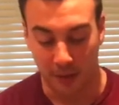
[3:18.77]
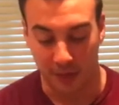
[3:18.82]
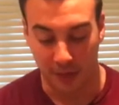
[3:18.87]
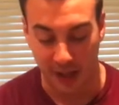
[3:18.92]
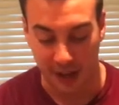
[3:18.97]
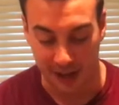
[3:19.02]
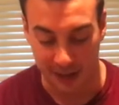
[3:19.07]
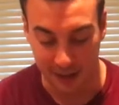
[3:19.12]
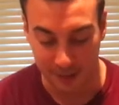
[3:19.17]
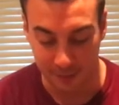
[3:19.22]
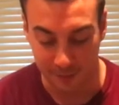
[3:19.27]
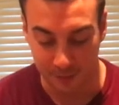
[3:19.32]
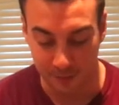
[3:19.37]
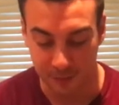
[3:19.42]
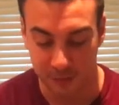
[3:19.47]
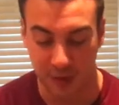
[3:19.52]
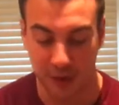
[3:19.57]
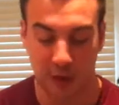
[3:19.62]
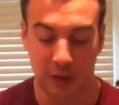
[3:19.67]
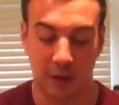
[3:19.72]
That
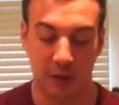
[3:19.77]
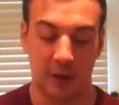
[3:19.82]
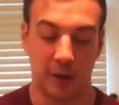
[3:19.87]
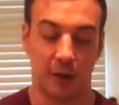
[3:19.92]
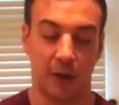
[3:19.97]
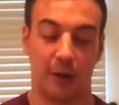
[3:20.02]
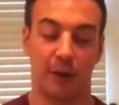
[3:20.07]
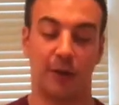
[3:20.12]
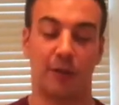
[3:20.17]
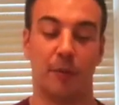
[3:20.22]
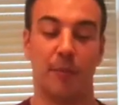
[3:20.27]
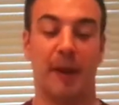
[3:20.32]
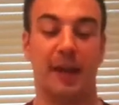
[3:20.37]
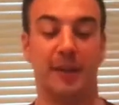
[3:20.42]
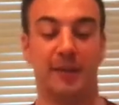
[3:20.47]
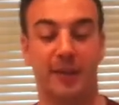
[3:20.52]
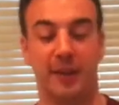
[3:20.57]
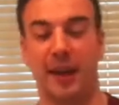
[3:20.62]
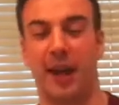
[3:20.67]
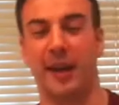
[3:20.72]
looks
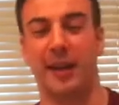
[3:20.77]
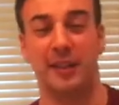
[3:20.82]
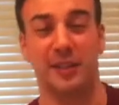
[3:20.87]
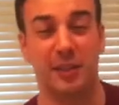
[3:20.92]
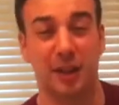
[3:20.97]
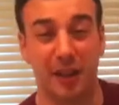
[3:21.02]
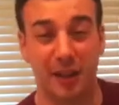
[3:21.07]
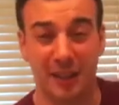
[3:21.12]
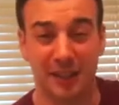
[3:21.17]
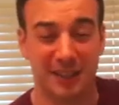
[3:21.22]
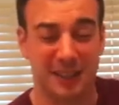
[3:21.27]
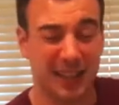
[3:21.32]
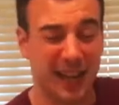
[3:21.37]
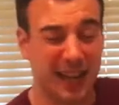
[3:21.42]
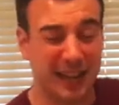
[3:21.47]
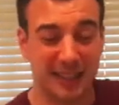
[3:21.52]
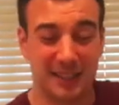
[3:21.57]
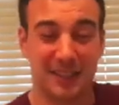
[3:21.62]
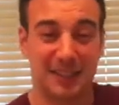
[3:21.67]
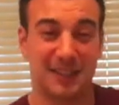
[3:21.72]
amazing, and it certainly
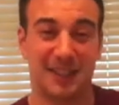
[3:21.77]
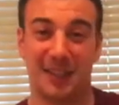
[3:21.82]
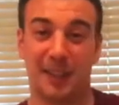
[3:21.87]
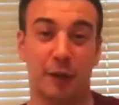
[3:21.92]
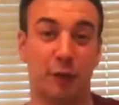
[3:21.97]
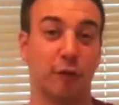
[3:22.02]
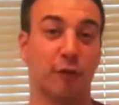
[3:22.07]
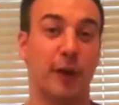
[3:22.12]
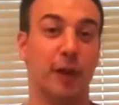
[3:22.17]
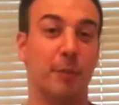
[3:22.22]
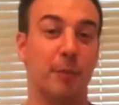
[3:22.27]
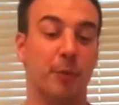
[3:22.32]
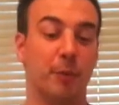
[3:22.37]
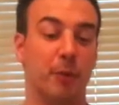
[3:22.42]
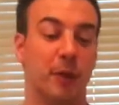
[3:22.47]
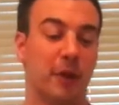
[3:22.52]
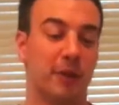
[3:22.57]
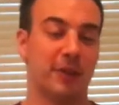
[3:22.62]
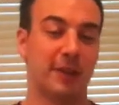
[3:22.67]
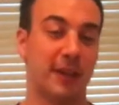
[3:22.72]
tastes incredible.
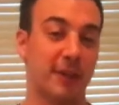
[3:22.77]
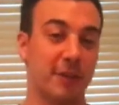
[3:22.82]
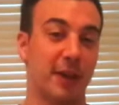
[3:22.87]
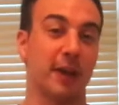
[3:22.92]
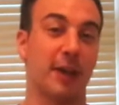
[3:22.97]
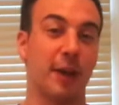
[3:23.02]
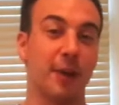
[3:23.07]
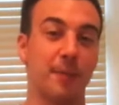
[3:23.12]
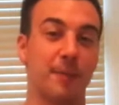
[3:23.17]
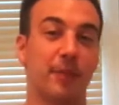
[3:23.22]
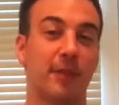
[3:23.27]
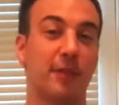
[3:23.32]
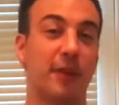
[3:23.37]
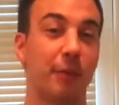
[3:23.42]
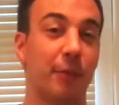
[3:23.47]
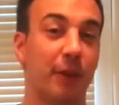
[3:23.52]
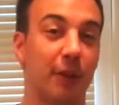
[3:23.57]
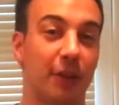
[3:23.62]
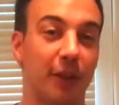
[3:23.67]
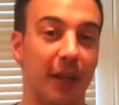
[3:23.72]
So give it a go,
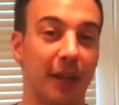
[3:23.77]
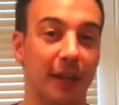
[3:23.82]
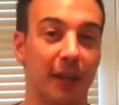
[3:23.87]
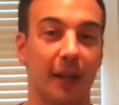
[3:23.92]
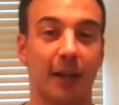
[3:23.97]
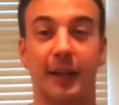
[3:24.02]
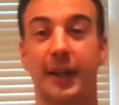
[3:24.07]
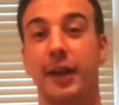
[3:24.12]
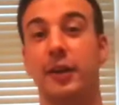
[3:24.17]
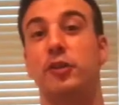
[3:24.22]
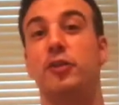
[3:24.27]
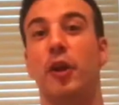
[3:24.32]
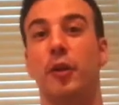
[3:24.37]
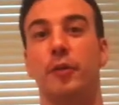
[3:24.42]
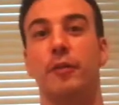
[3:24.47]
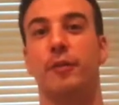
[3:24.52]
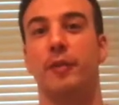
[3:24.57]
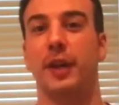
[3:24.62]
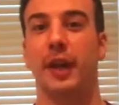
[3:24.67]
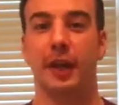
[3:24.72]
see what you think. Again,
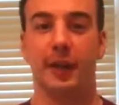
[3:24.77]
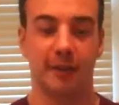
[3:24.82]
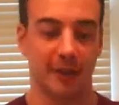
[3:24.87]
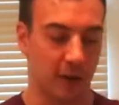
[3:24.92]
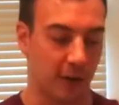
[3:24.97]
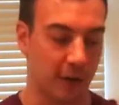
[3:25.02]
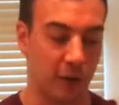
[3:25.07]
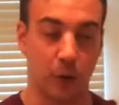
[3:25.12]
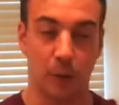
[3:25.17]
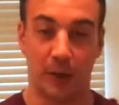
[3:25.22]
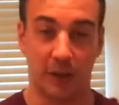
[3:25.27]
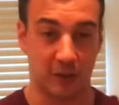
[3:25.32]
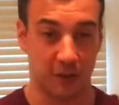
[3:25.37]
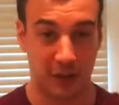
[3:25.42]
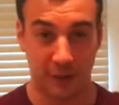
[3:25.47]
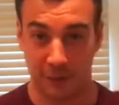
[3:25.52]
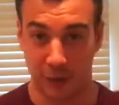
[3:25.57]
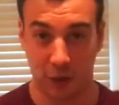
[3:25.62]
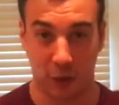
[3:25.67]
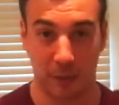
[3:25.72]
don't forget, like always,
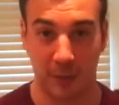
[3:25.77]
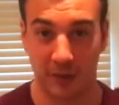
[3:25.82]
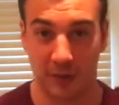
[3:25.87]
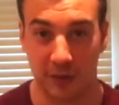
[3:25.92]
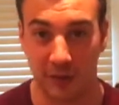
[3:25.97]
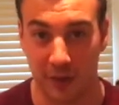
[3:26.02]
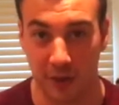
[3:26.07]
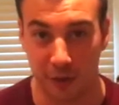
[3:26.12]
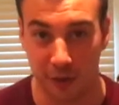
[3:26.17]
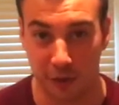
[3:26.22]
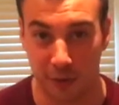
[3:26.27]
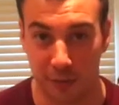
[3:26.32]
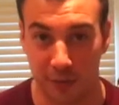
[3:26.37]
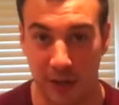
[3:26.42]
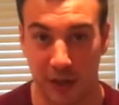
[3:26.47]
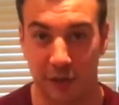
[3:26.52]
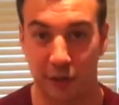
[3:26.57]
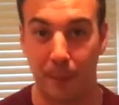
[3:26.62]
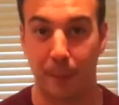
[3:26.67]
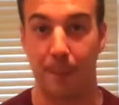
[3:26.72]
leave your comments in the YouTube
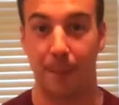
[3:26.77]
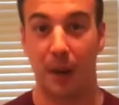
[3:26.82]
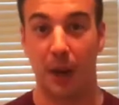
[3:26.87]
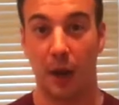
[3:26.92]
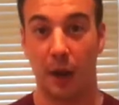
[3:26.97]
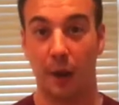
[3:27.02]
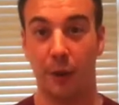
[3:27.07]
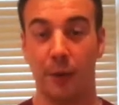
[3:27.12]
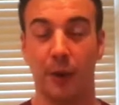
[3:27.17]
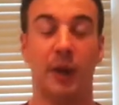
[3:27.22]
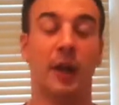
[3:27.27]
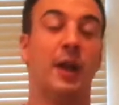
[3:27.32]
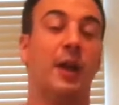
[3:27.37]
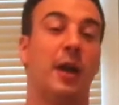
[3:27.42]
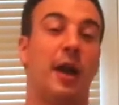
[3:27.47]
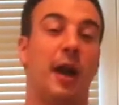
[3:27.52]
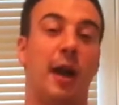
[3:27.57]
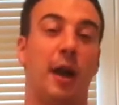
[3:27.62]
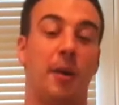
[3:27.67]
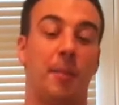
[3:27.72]
section below.
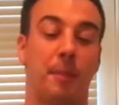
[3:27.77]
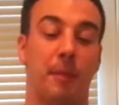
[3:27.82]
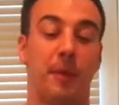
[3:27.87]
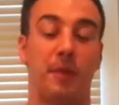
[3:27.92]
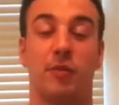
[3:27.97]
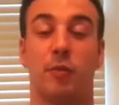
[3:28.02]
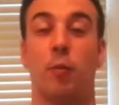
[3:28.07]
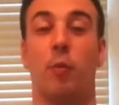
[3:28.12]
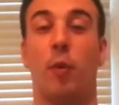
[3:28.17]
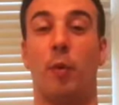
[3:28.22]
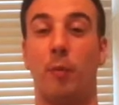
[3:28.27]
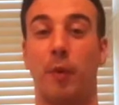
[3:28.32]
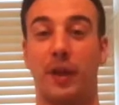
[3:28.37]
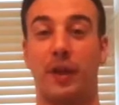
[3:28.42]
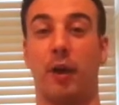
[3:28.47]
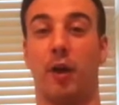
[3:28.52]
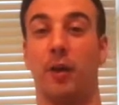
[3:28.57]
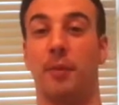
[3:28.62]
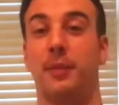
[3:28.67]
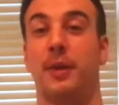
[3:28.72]
It's one way
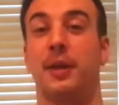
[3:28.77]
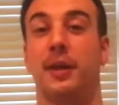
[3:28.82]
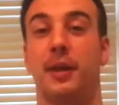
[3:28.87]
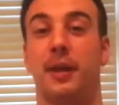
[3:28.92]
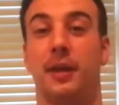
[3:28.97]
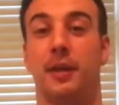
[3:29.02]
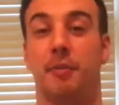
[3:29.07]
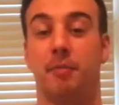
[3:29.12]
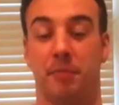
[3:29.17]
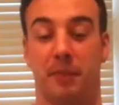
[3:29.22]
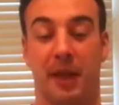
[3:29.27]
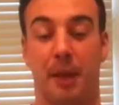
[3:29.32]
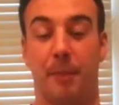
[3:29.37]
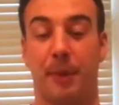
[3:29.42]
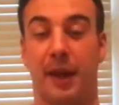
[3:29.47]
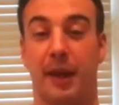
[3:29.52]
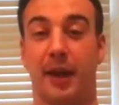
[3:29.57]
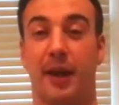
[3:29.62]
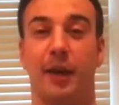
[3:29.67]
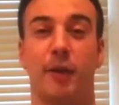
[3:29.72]
that I'm gonna get
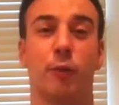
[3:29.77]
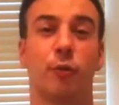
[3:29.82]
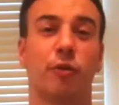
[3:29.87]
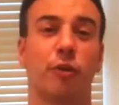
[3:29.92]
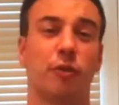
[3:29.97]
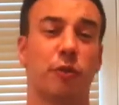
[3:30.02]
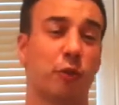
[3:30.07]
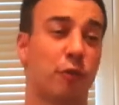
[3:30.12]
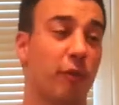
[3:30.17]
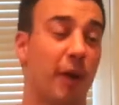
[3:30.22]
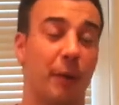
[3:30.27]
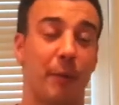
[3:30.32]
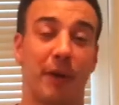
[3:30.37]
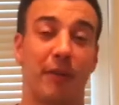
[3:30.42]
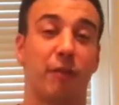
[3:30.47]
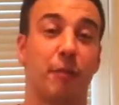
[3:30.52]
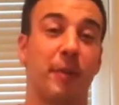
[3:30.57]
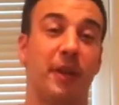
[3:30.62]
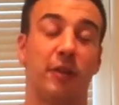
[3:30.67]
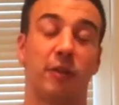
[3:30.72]
better, and also it's a great
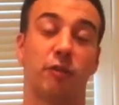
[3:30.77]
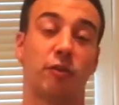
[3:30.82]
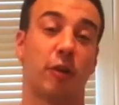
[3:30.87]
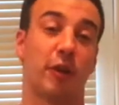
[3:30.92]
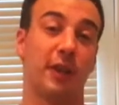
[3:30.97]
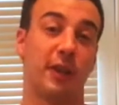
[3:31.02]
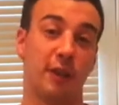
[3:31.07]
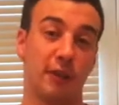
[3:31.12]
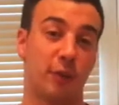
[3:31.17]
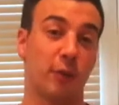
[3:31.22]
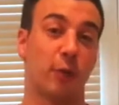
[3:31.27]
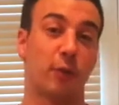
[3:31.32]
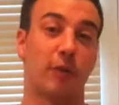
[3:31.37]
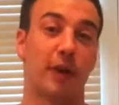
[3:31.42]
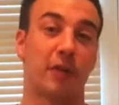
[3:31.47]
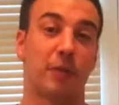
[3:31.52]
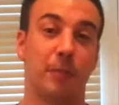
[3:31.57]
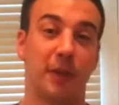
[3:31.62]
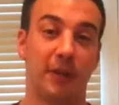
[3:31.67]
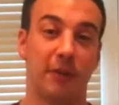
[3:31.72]
way for me to try your
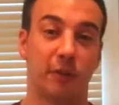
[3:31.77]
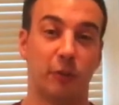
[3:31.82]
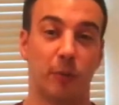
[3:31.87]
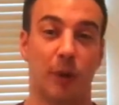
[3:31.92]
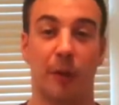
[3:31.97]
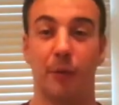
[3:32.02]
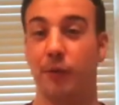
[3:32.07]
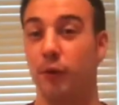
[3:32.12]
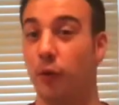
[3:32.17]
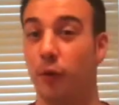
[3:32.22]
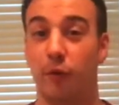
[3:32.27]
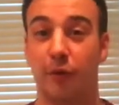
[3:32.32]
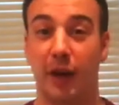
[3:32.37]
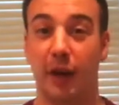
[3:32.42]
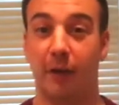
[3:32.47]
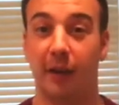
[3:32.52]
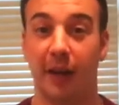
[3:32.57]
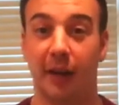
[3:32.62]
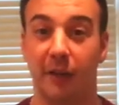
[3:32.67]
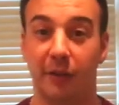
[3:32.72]
recipes as well and your
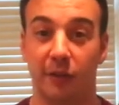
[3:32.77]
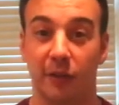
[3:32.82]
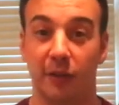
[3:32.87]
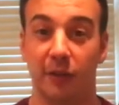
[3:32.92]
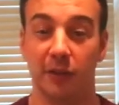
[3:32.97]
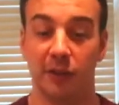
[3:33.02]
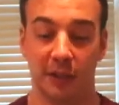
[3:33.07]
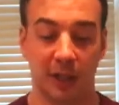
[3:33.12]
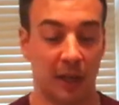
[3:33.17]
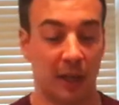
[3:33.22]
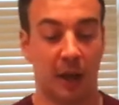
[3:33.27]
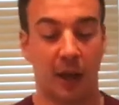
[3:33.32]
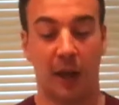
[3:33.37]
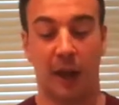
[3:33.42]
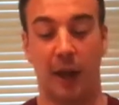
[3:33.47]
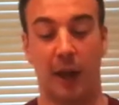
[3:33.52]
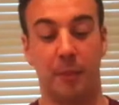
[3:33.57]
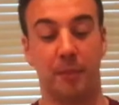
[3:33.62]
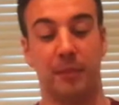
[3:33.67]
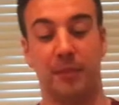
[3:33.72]
variations.
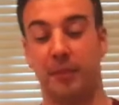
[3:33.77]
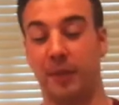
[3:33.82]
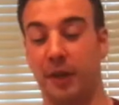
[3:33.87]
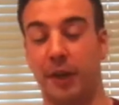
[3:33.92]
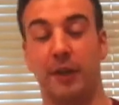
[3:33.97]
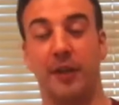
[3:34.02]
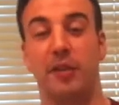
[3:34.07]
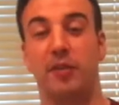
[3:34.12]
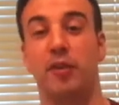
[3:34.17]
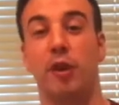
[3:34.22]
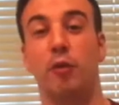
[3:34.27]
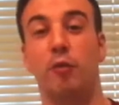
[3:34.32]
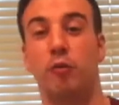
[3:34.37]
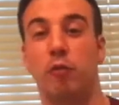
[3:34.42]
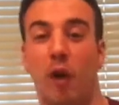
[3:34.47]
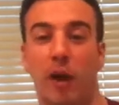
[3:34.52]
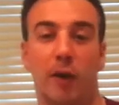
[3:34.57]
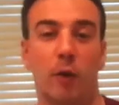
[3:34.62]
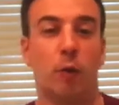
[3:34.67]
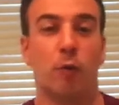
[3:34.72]
You know, there's no
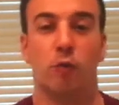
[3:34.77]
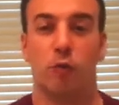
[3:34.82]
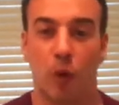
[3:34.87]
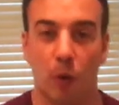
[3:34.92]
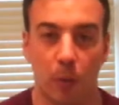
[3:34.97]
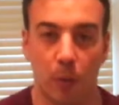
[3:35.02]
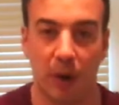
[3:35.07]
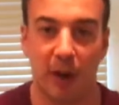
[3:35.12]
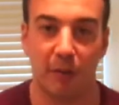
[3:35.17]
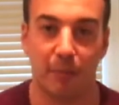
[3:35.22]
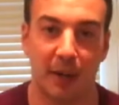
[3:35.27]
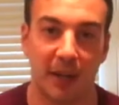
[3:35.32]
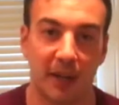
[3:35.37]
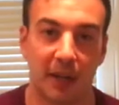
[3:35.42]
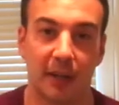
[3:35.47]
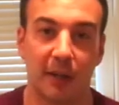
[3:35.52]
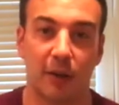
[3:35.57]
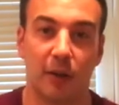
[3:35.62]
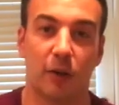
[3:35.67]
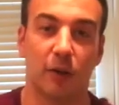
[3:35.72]
right or wrong way of
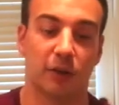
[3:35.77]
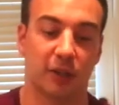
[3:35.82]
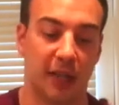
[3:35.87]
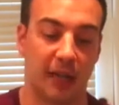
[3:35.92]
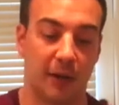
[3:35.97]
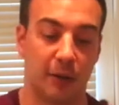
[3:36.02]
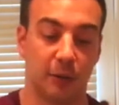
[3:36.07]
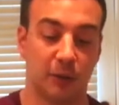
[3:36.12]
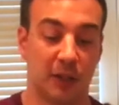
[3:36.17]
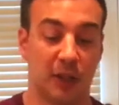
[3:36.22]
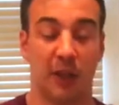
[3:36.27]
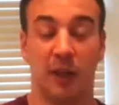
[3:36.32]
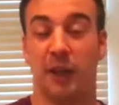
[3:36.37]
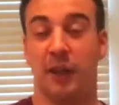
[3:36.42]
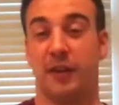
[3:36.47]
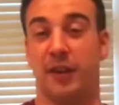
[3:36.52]
making cocktails.